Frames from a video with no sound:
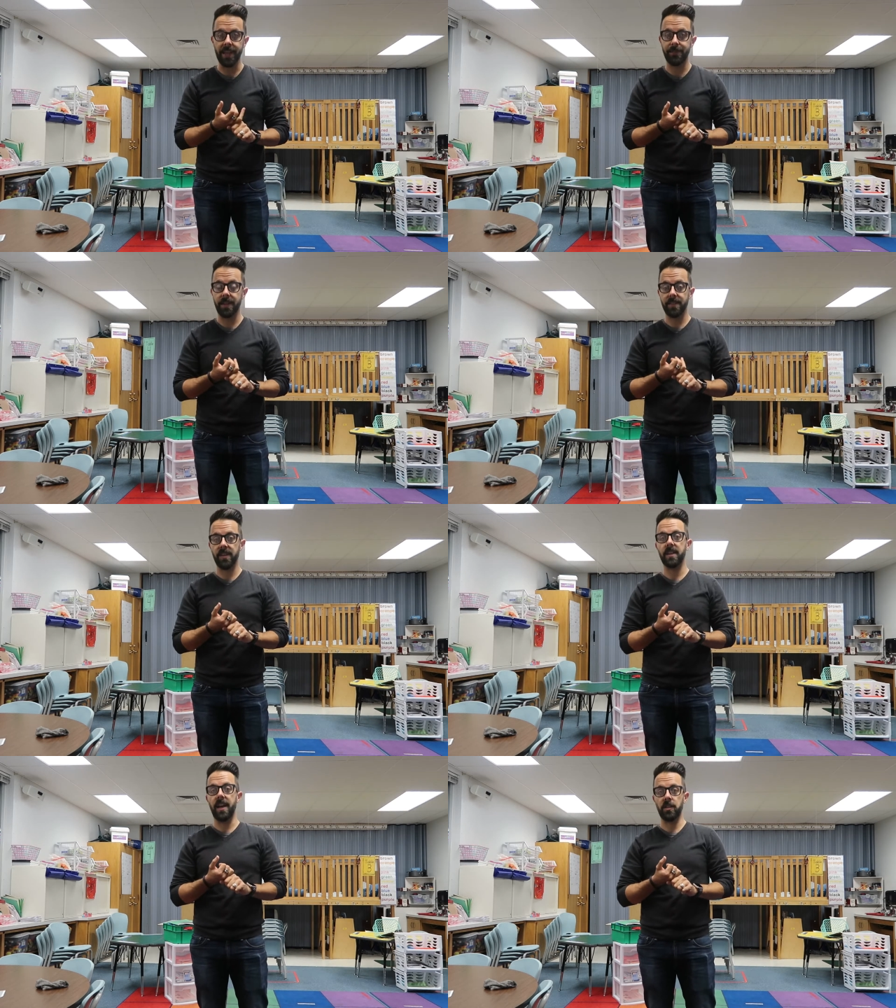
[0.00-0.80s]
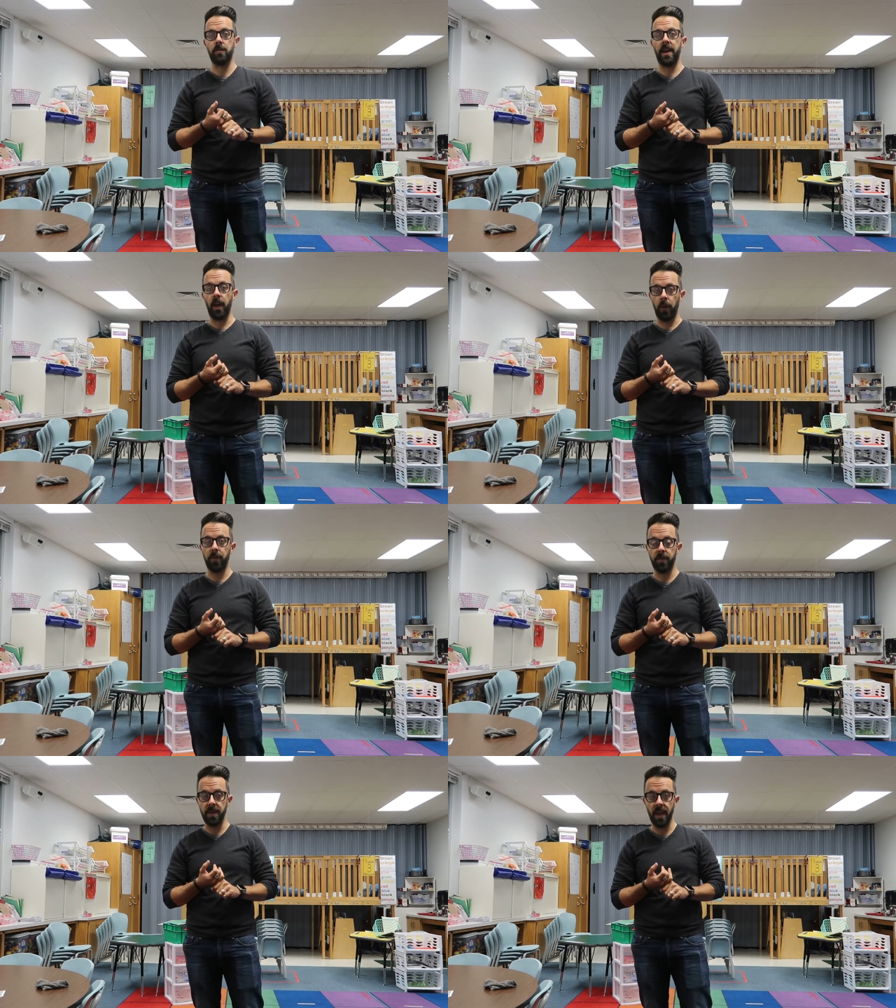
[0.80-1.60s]
aspects of the classroom that
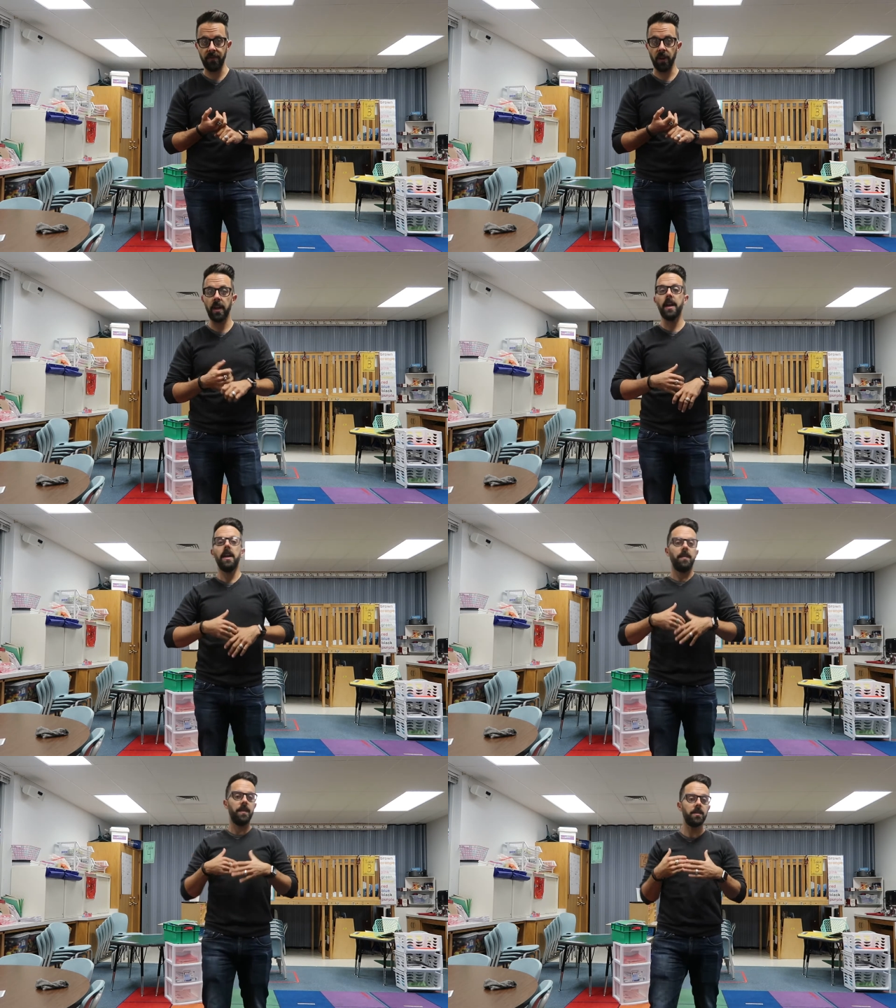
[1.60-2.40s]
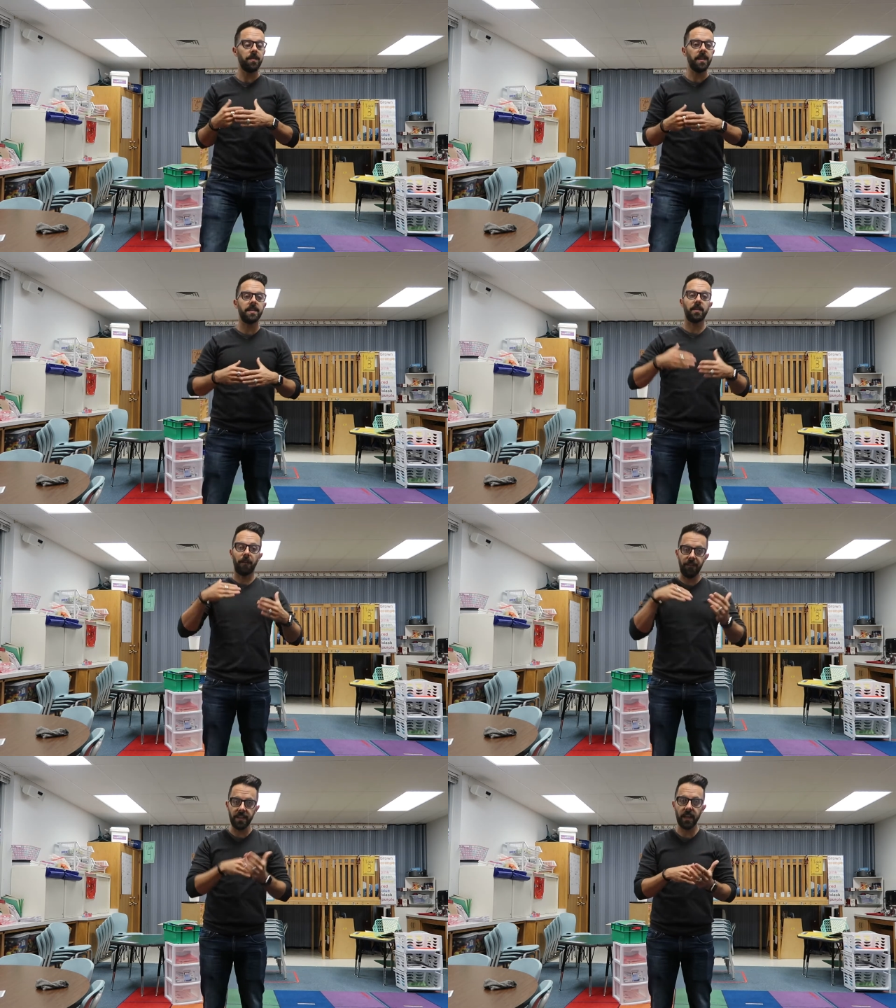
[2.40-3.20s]
help with behavior. These are things that
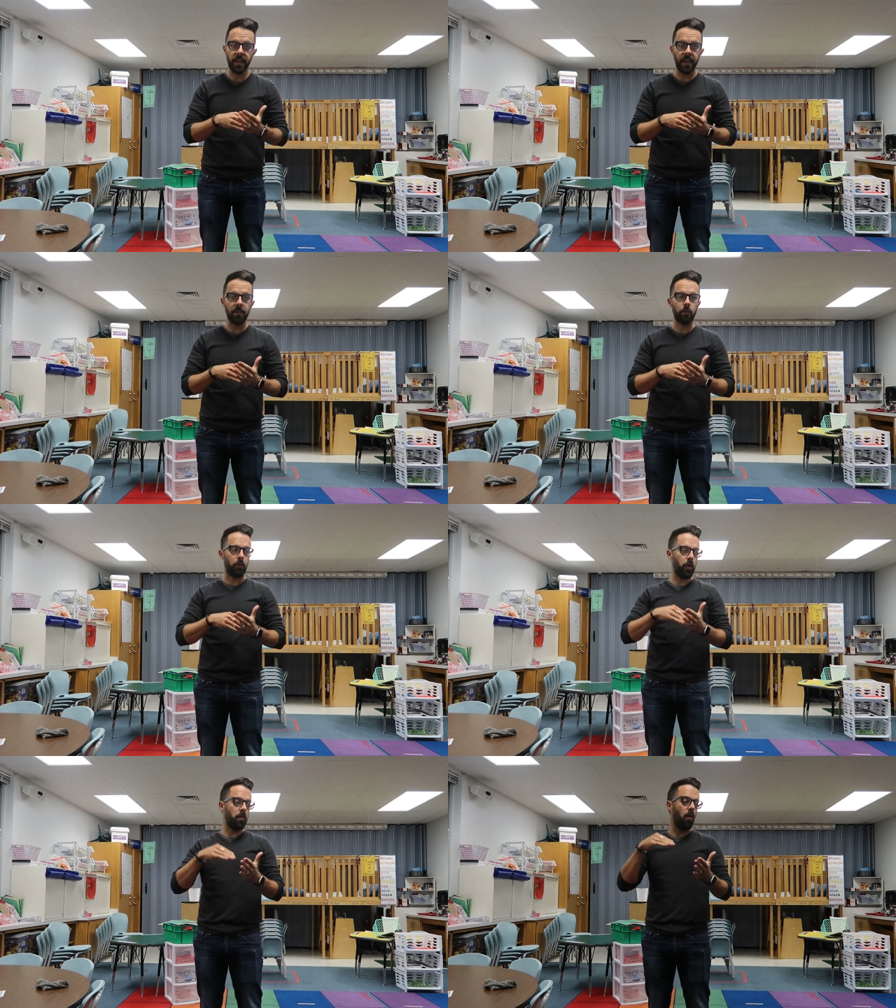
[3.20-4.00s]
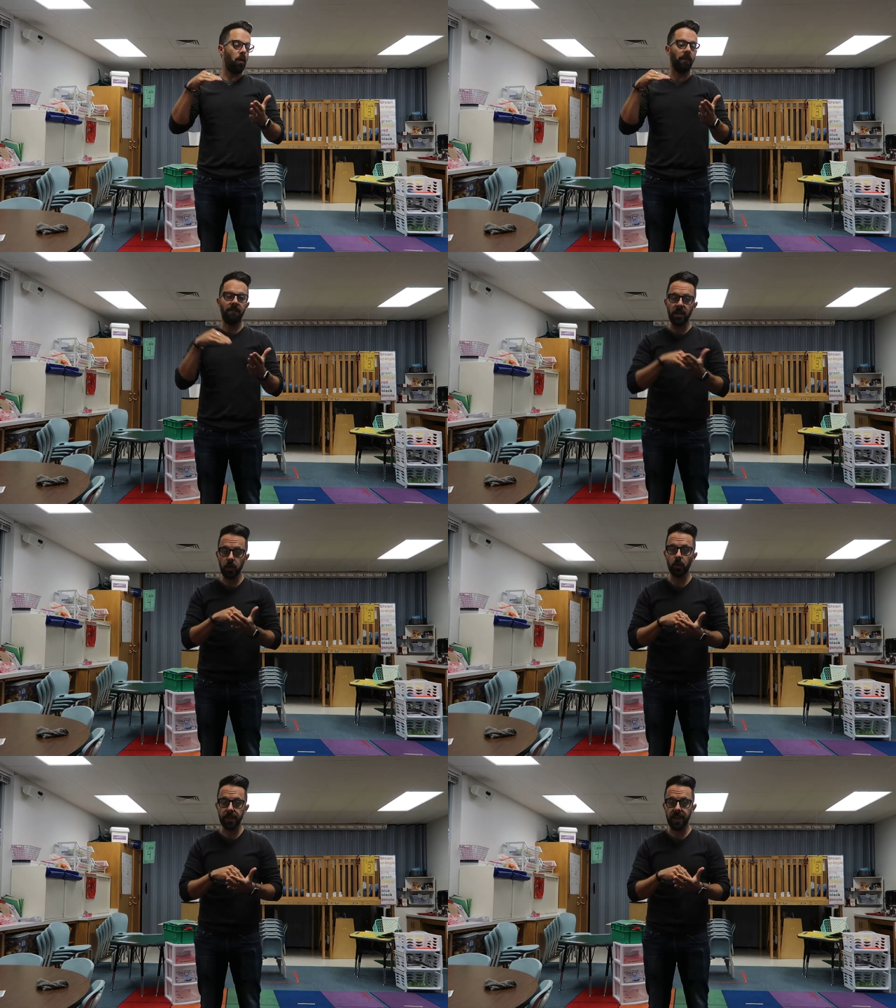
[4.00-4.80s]
are physically in the room or
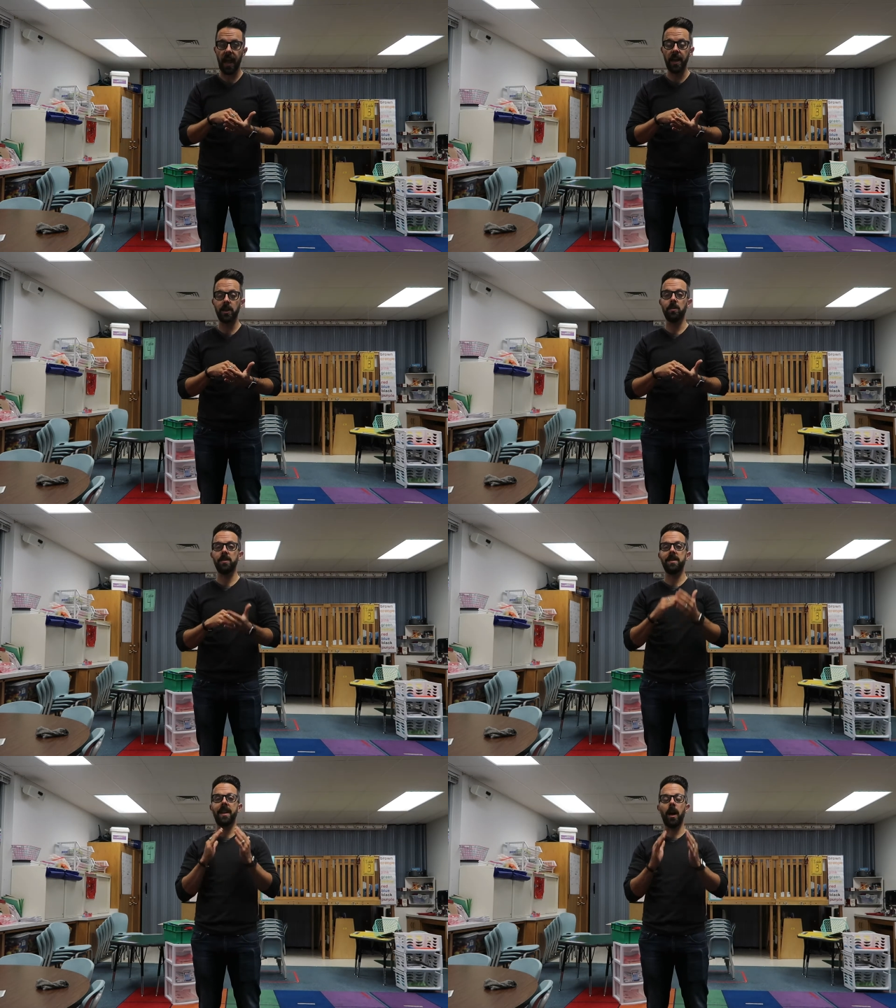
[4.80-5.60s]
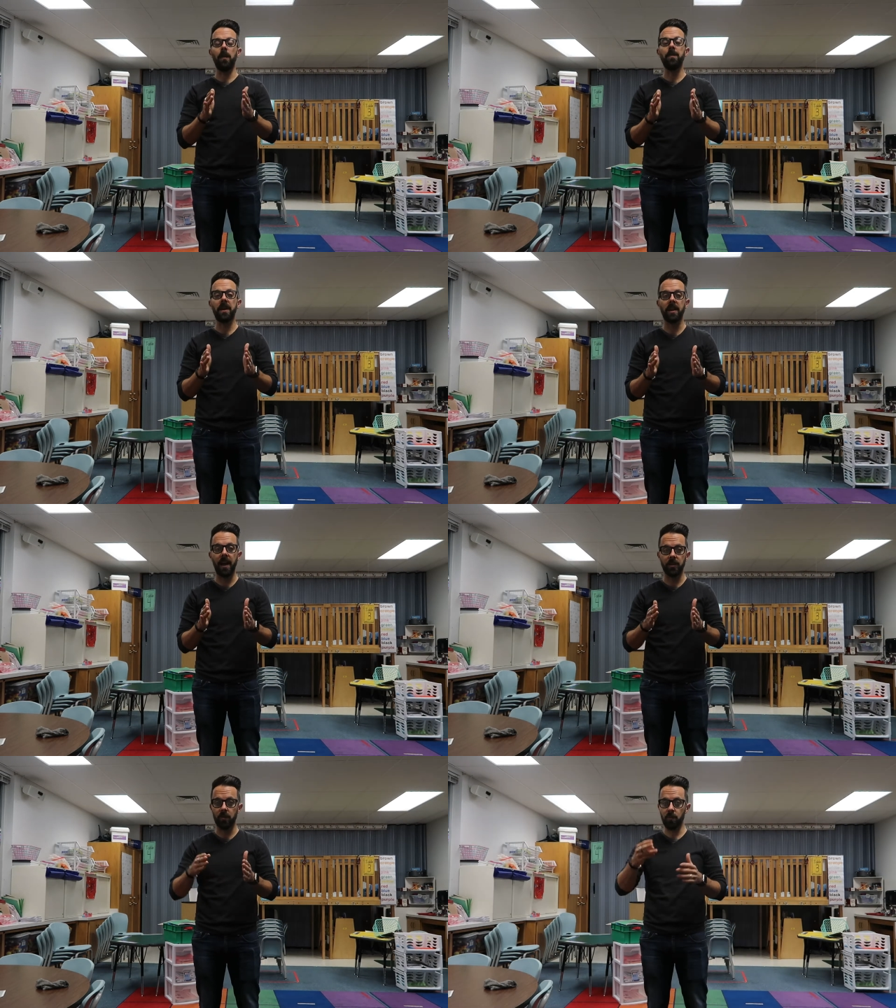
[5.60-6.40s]
visuals that I use that help the
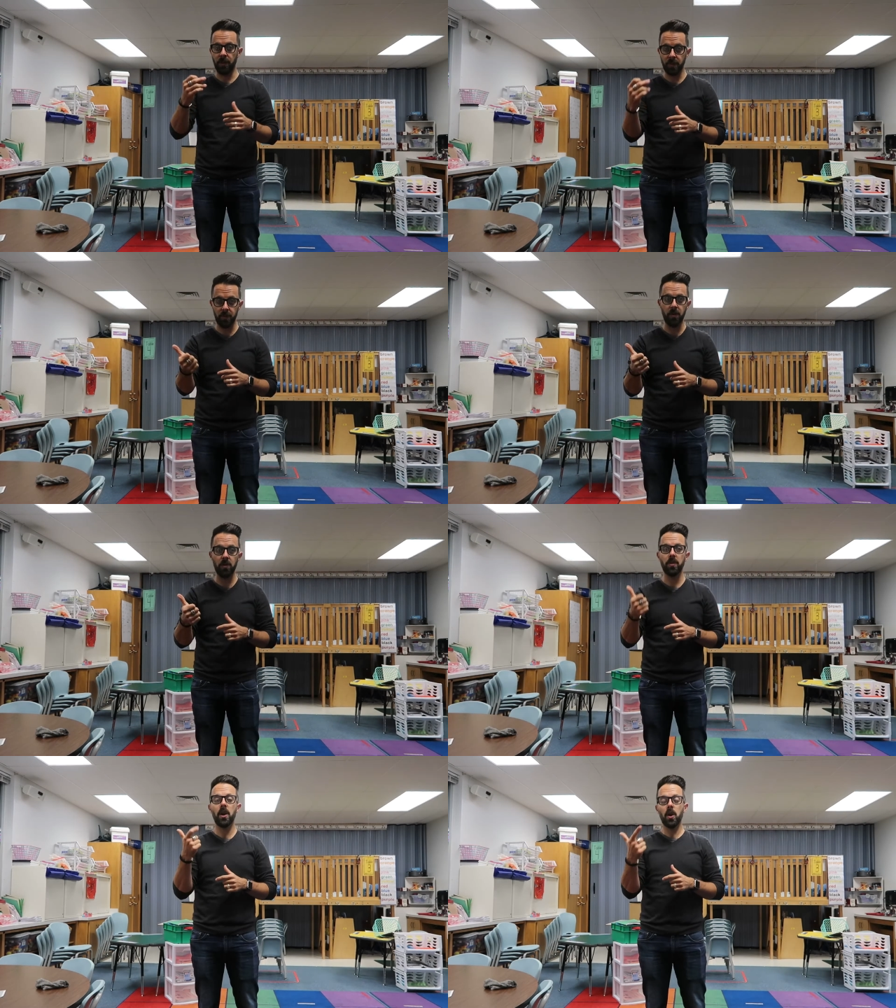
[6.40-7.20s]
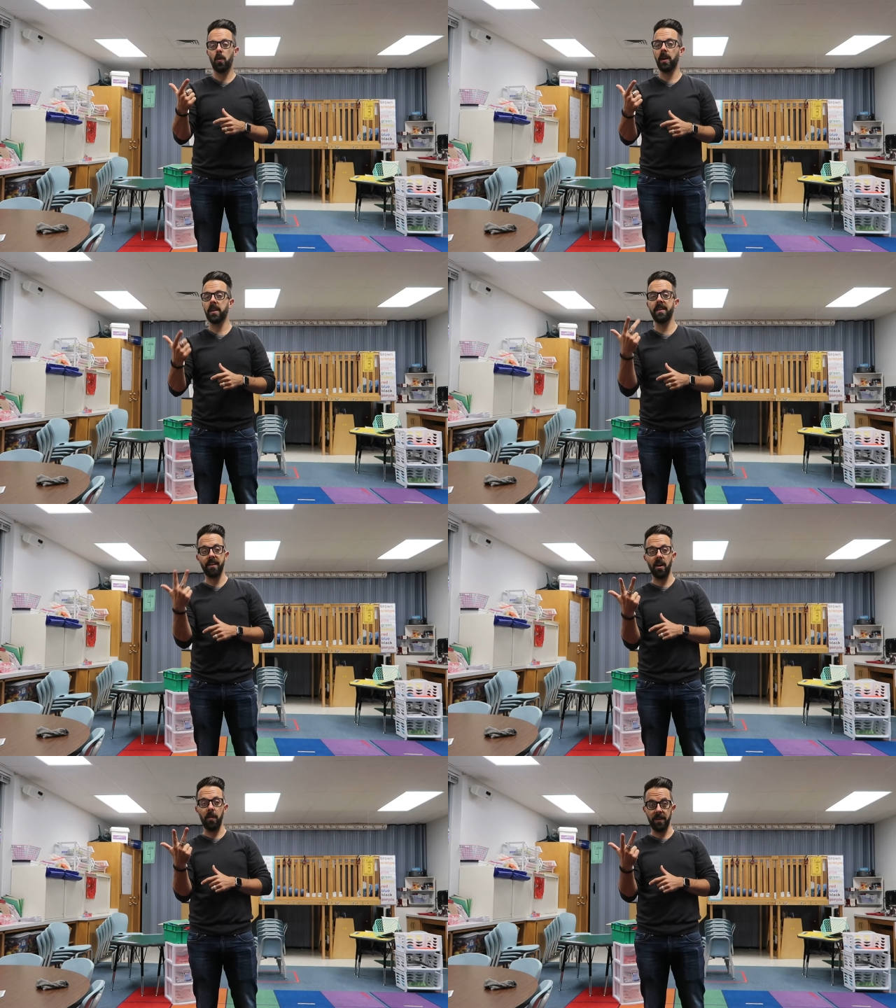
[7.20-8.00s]
classroom run smooth, quickly,
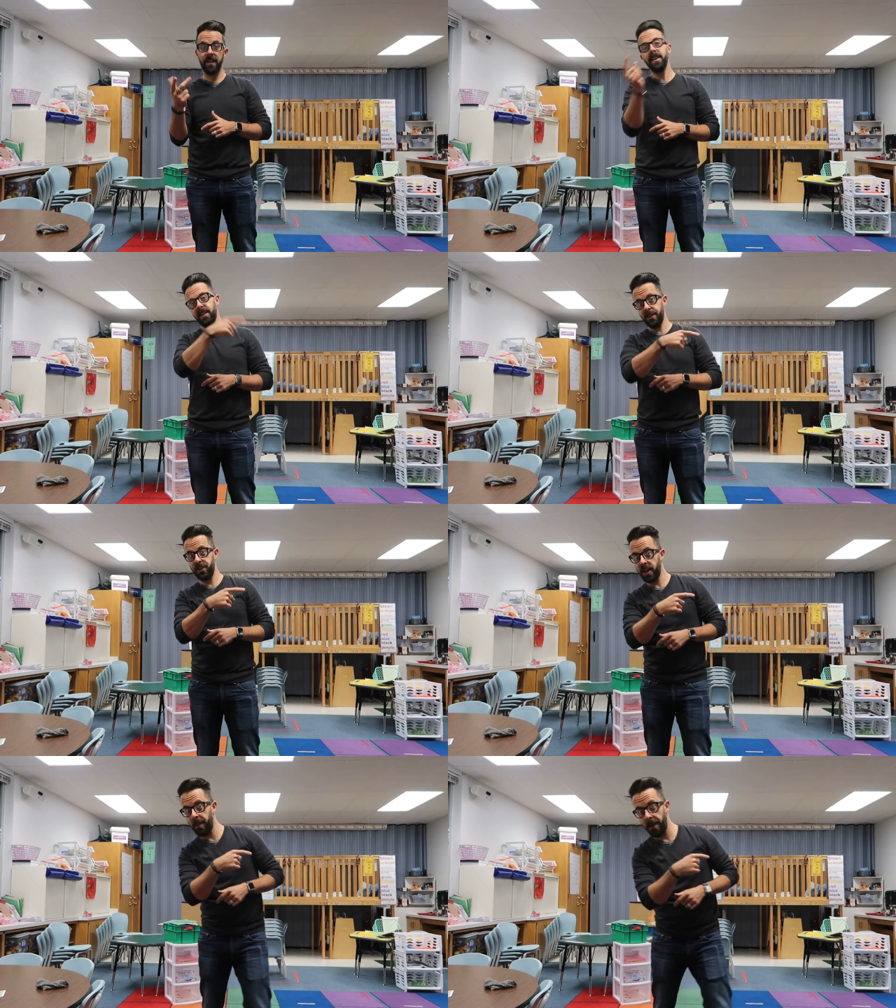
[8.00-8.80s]
and calmly. Let's check them